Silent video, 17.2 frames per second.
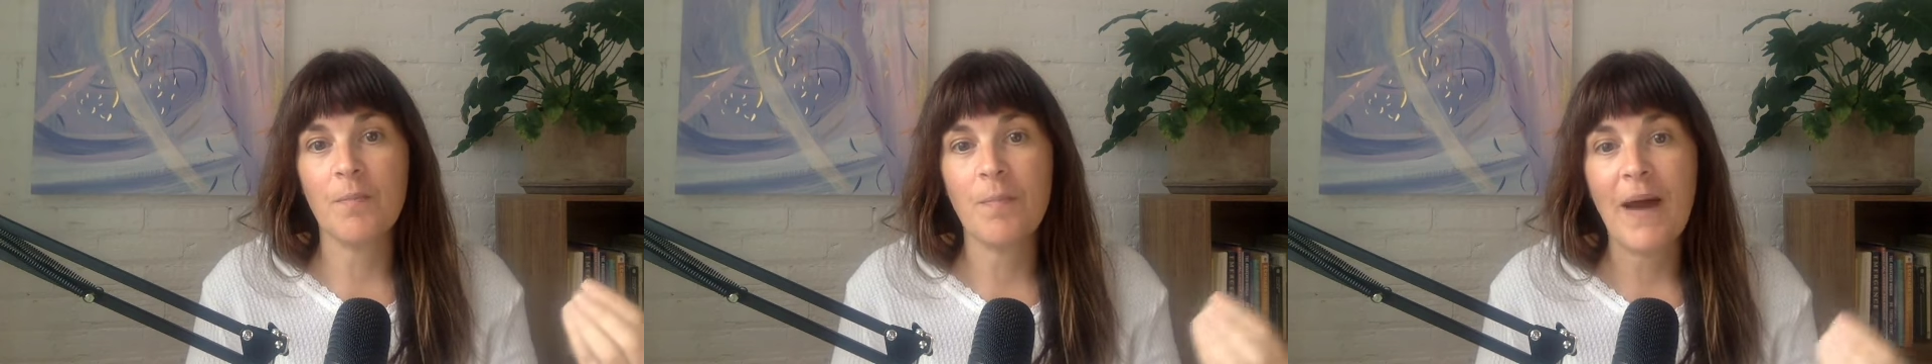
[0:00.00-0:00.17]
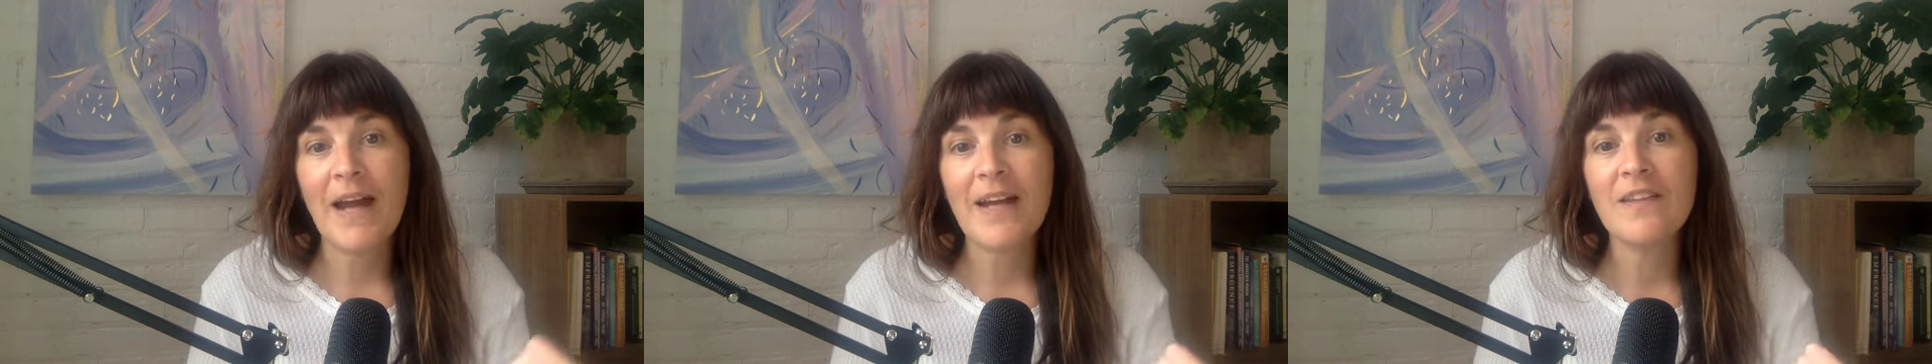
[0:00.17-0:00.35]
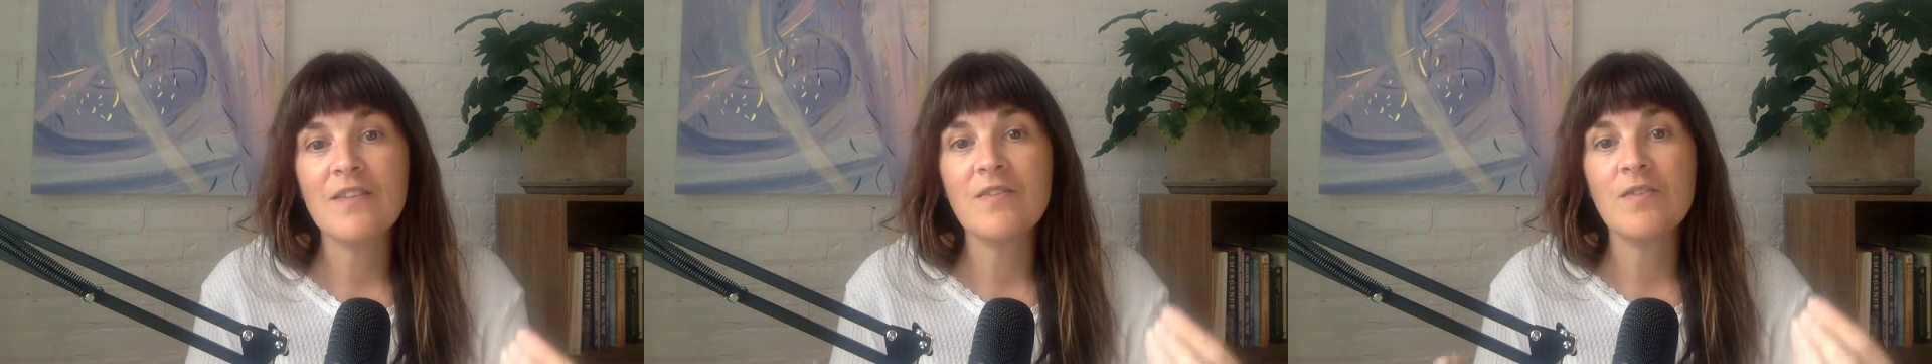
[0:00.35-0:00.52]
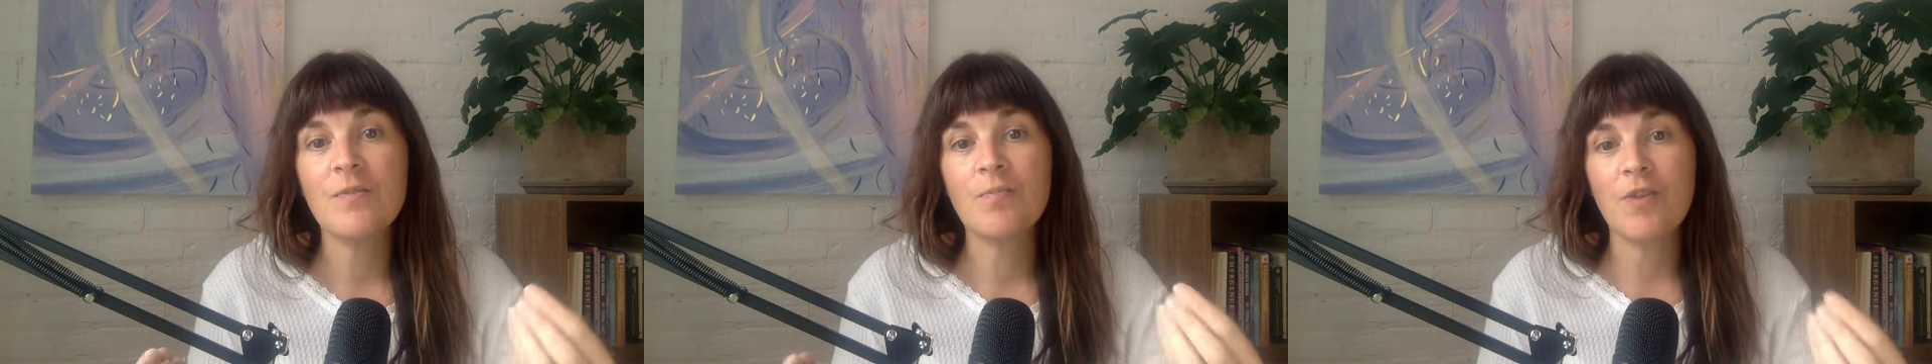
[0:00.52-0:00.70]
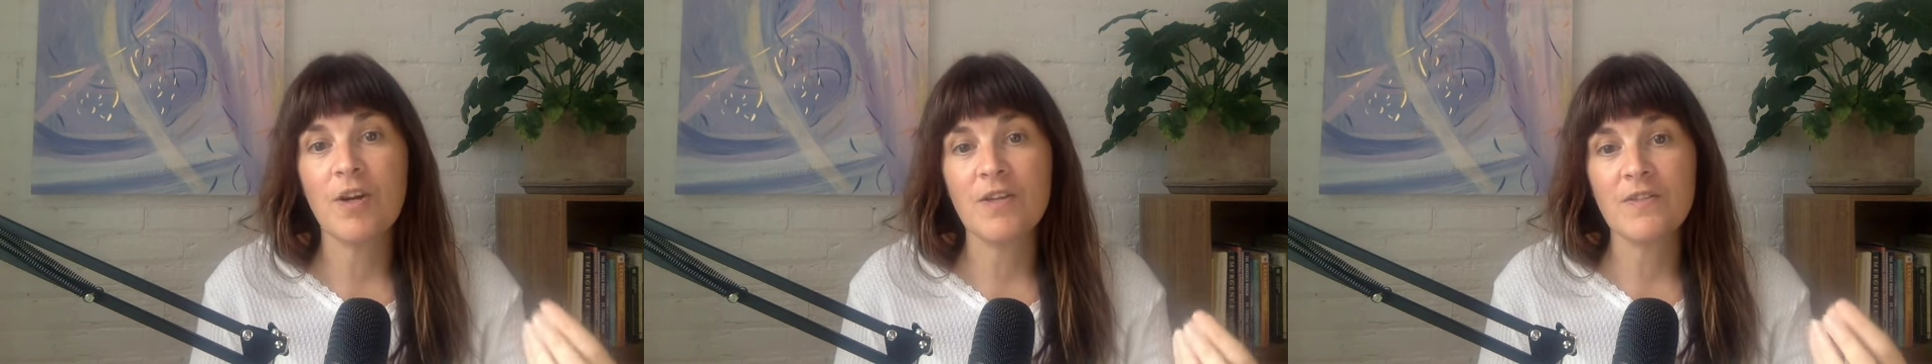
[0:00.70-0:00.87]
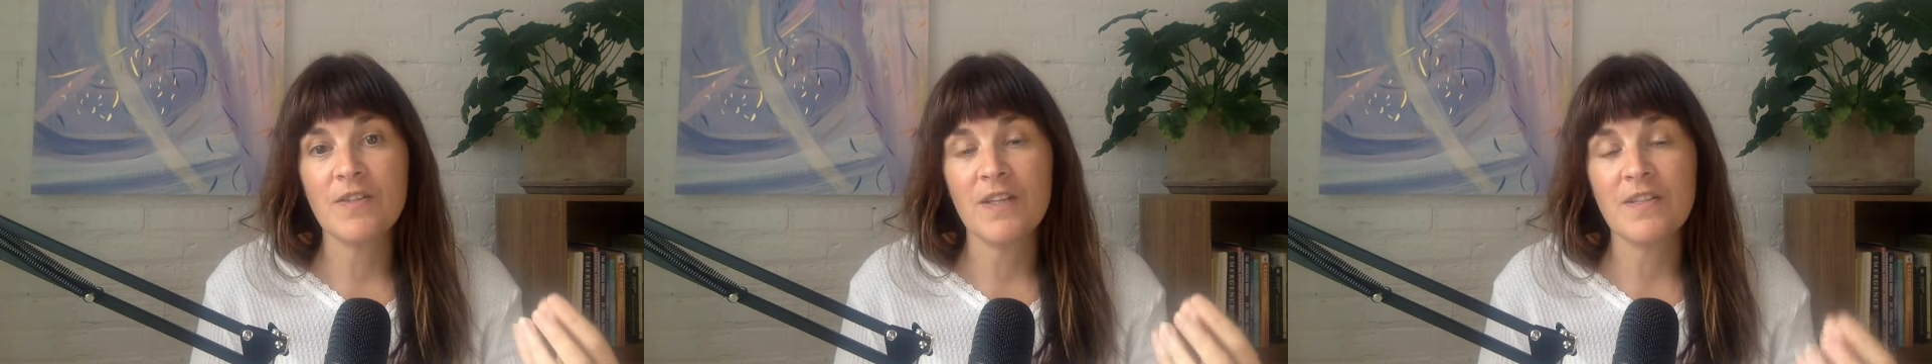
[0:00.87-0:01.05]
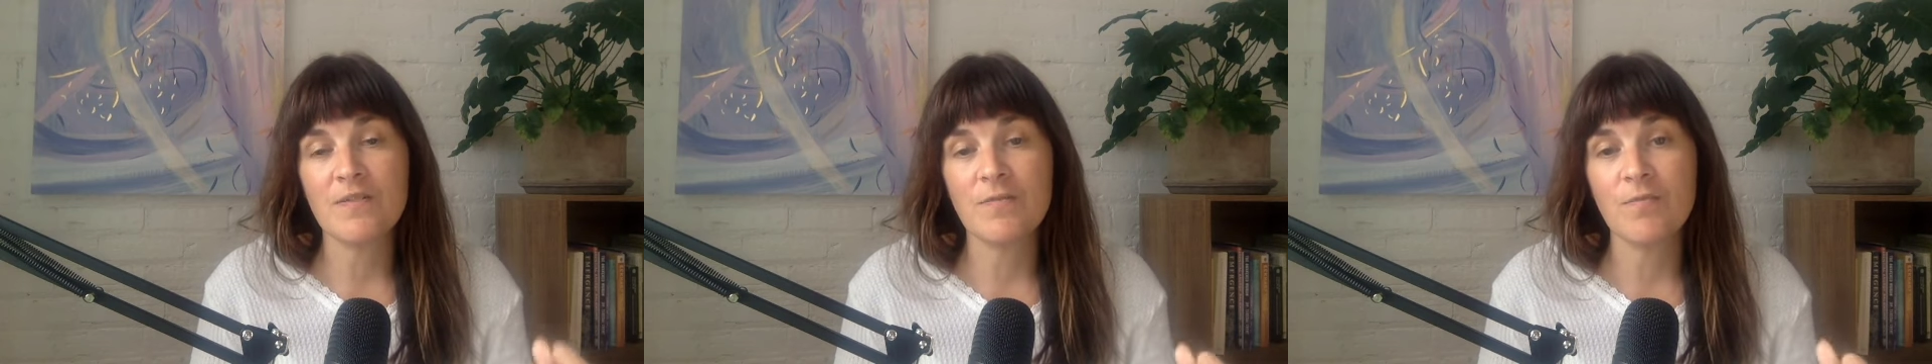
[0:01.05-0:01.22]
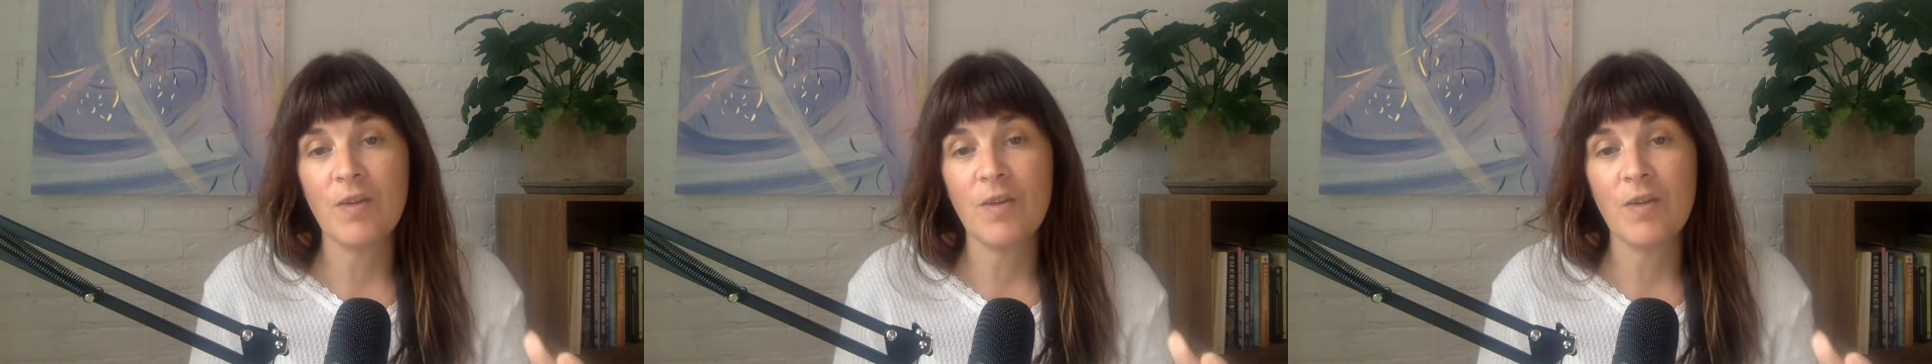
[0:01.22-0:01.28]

back to the process,